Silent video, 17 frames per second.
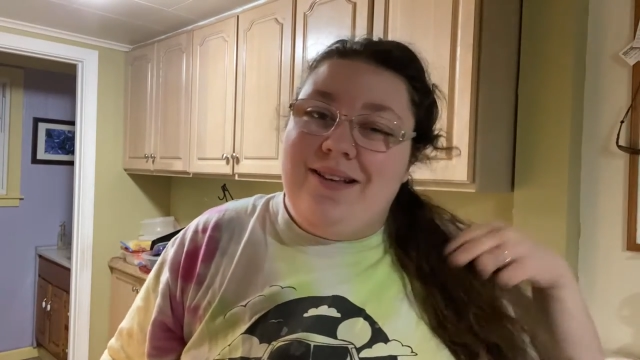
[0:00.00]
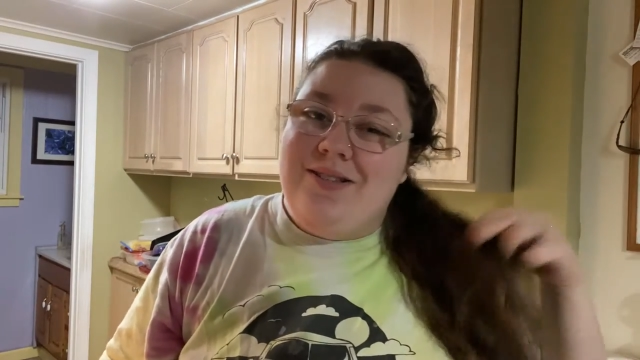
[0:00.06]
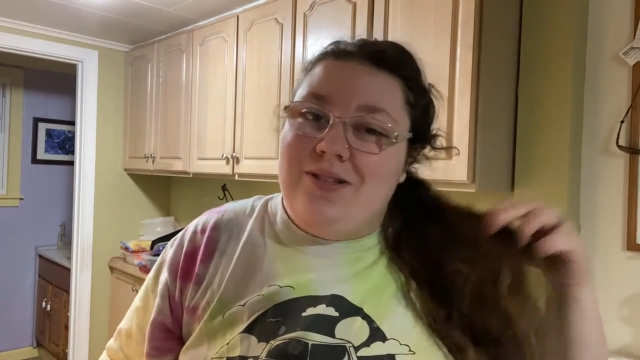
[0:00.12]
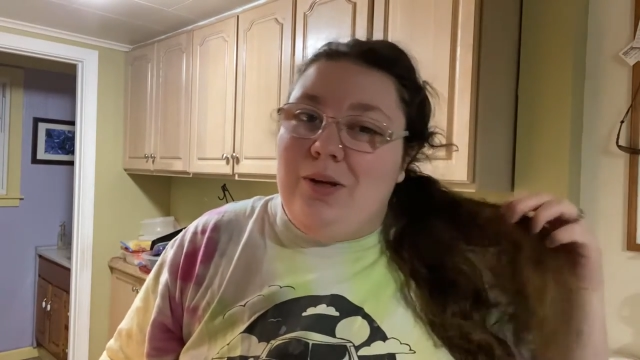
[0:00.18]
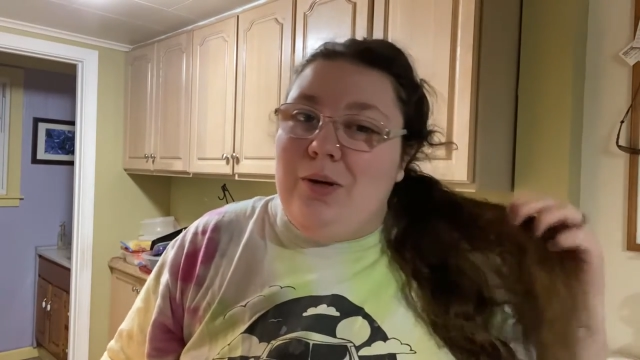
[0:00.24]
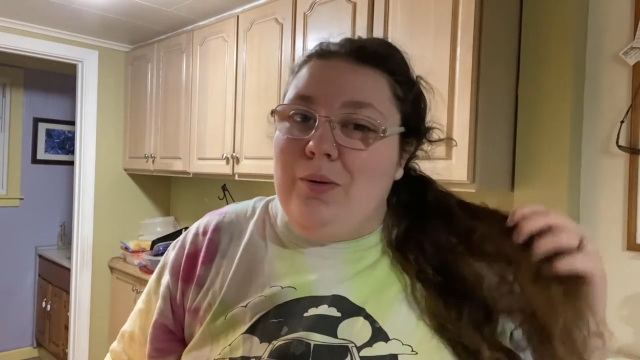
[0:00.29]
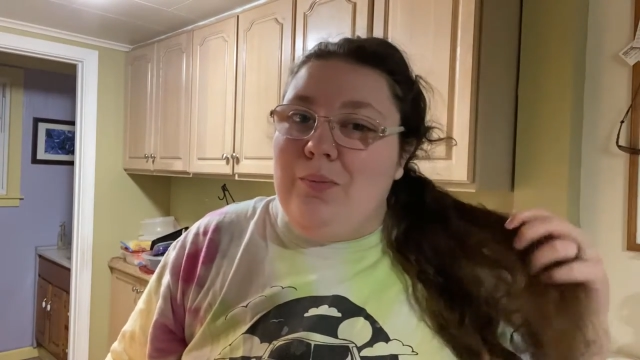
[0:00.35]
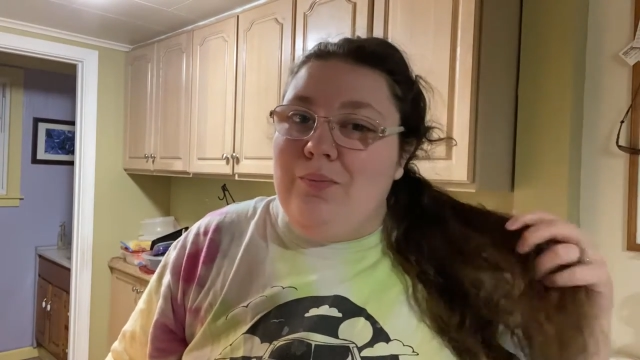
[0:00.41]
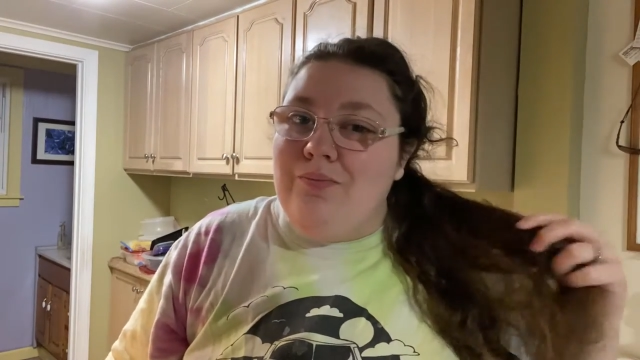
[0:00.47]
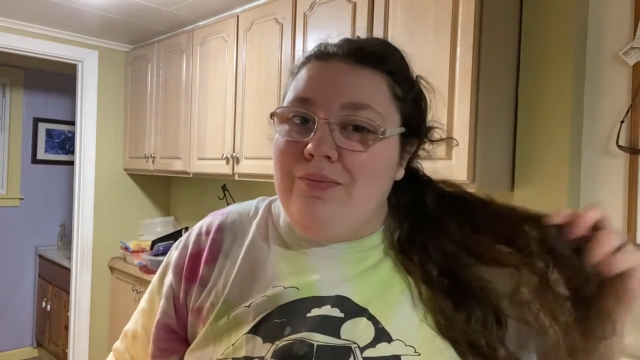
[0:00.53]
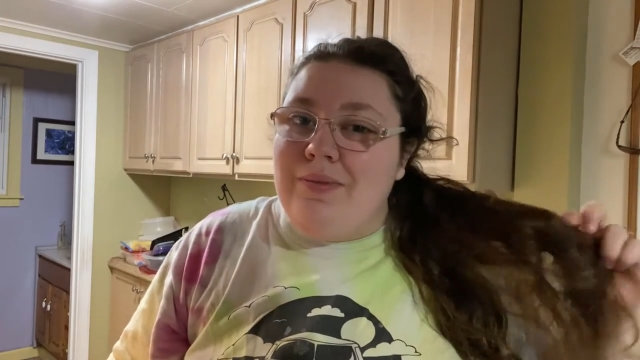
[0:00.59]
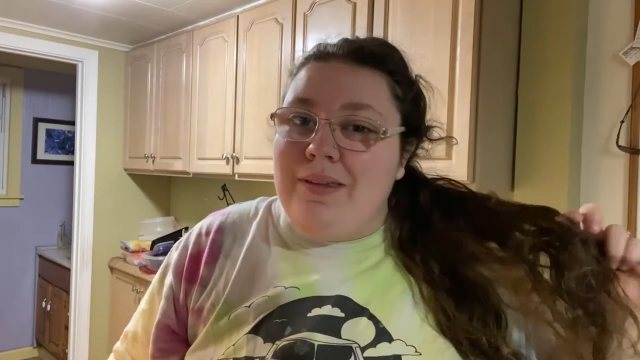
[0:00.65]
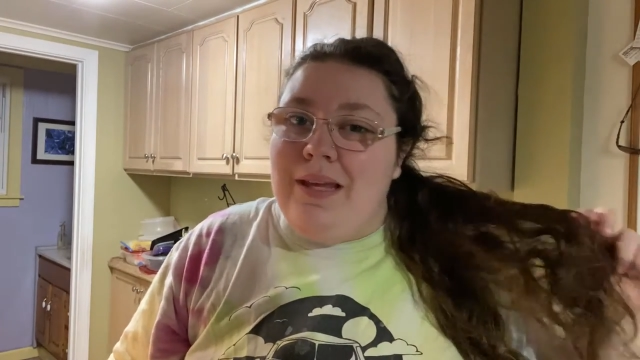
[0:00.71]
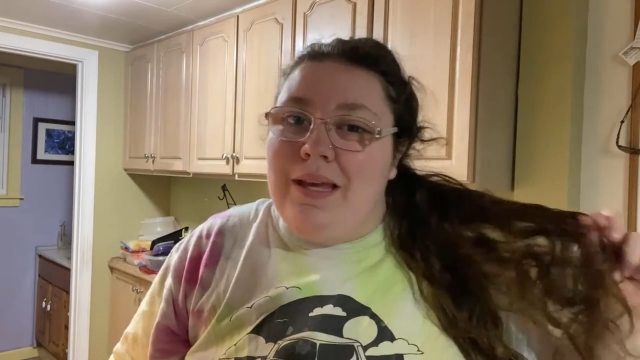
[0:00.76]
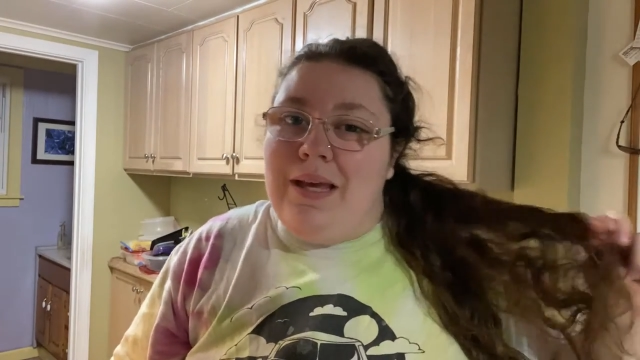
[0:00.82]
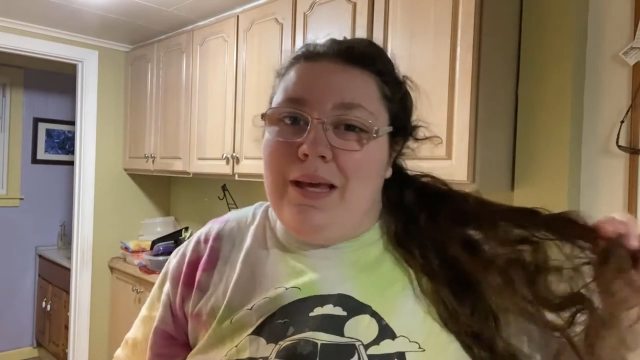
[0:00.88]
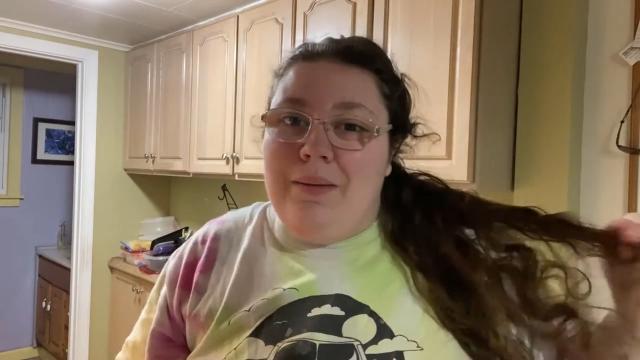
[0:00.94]
so
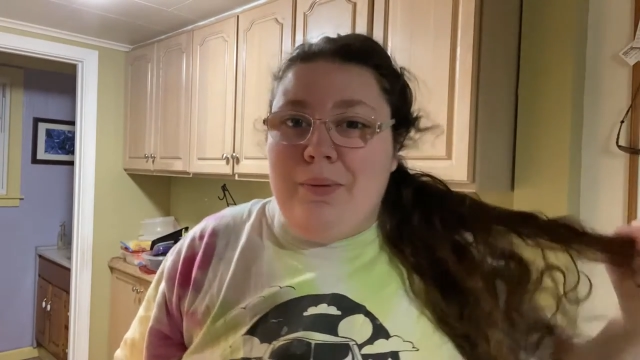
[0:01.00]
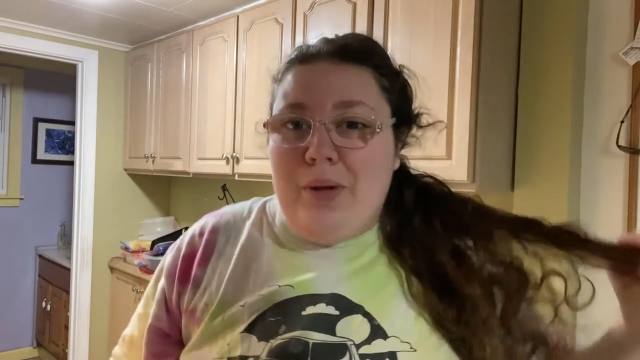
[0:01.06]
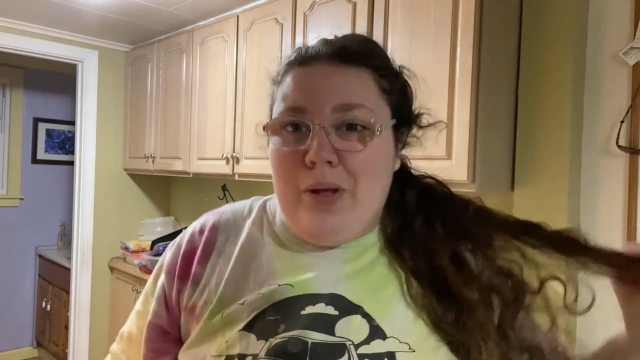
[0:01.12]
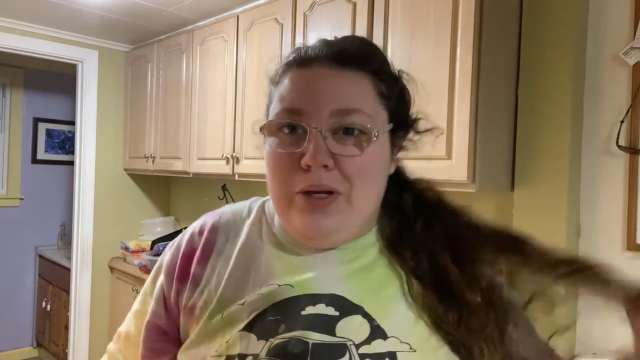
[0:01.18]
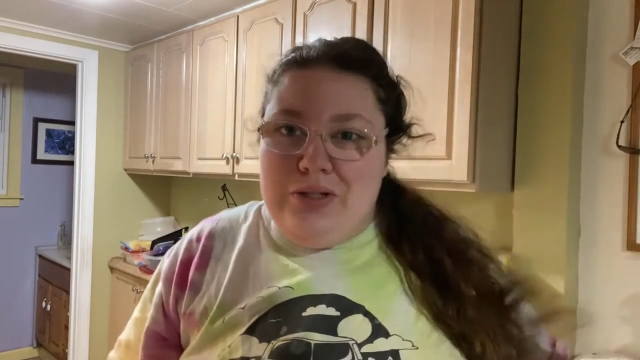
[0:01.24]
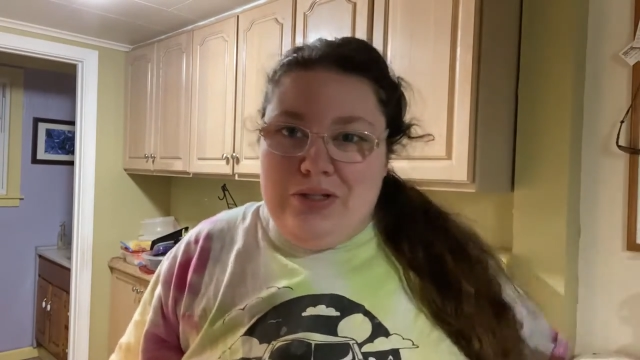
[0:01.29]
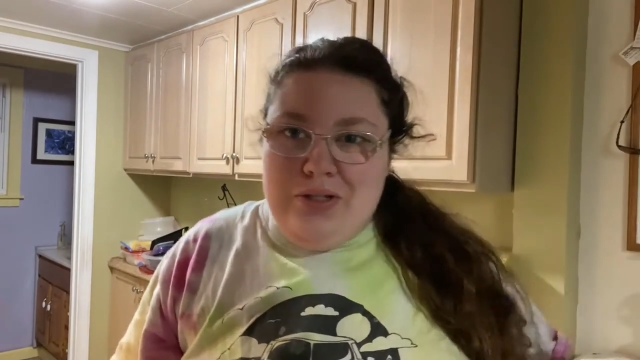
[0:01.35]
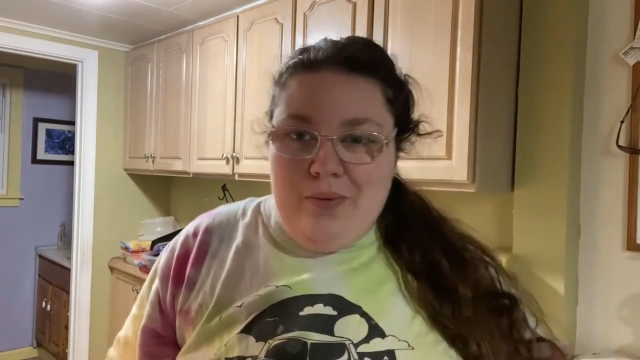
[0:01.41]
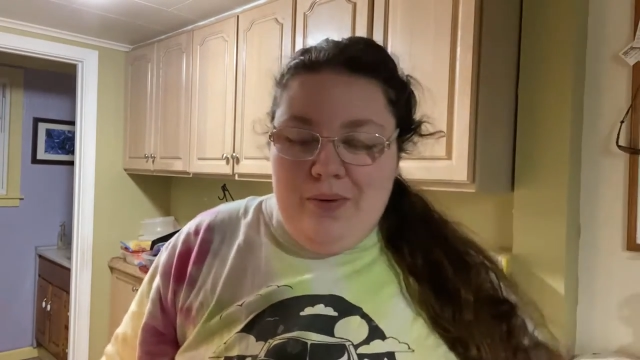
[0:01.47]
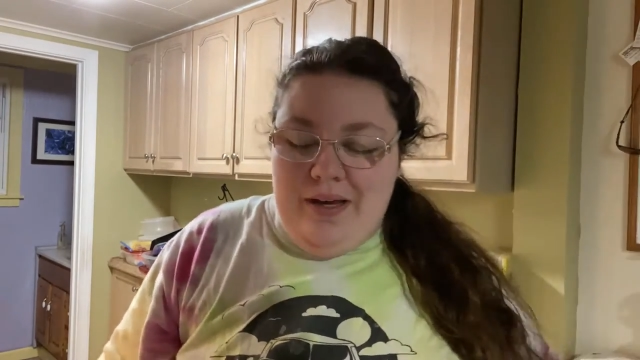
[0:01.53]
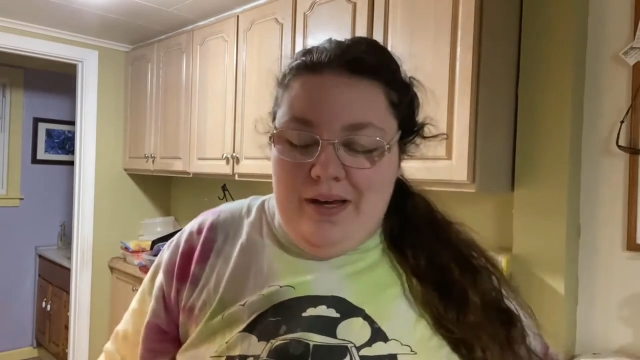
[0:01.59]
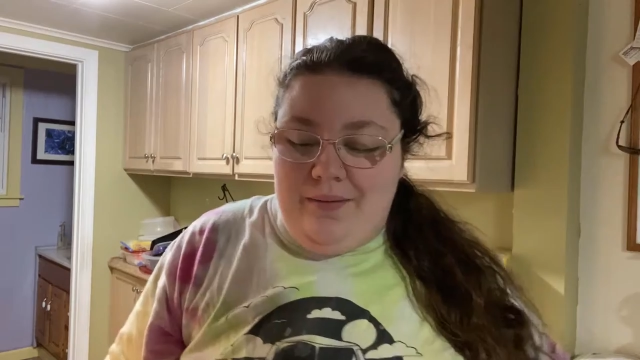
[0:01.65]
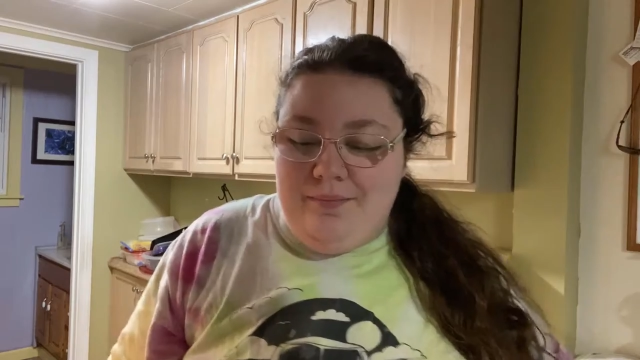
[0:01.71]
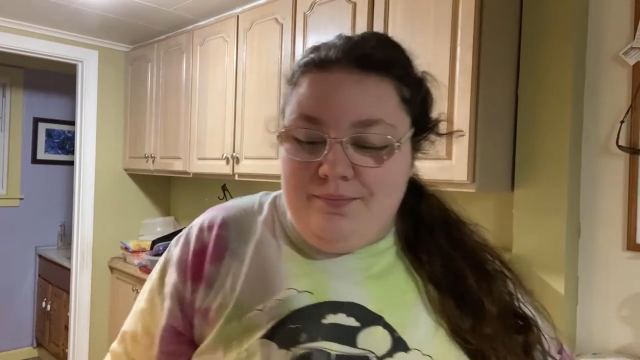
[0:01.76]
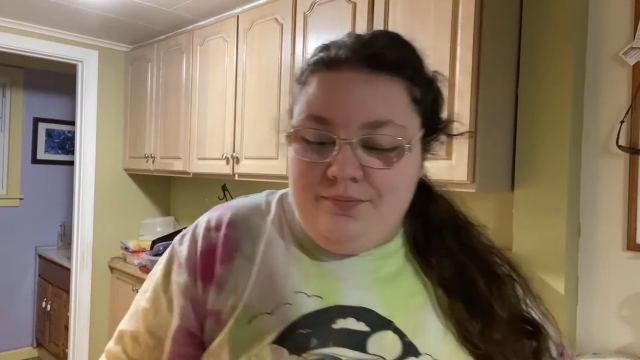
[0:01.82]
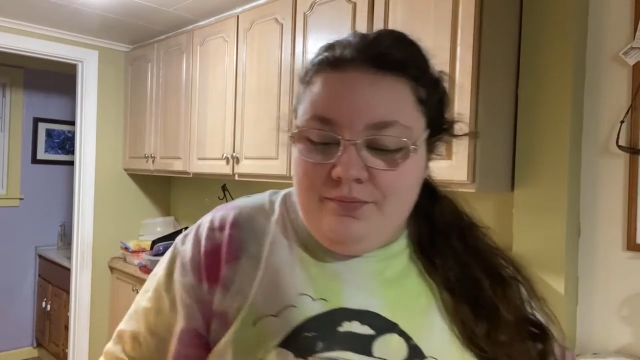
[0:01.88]
I'm gonna do it.